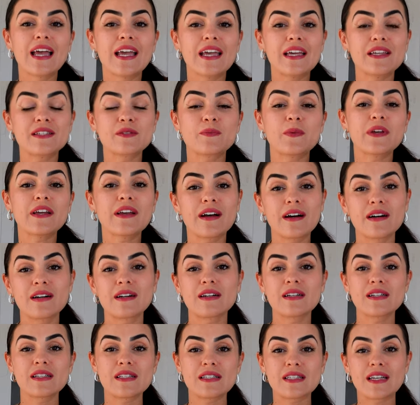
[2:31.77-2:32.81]
is
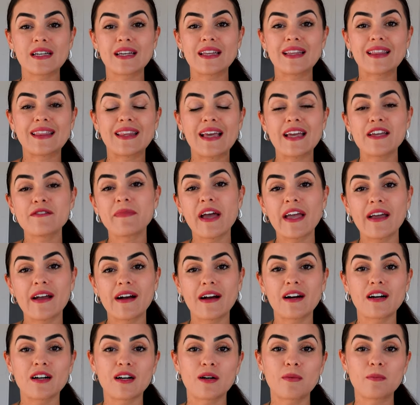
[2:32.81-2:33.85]
because they make
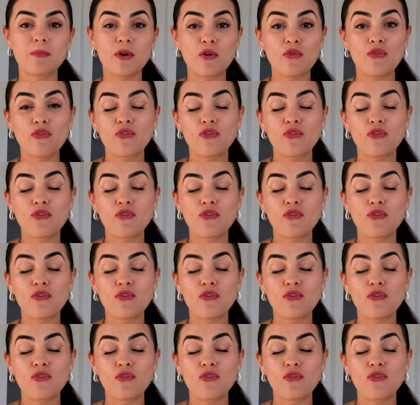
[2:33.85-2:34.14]
up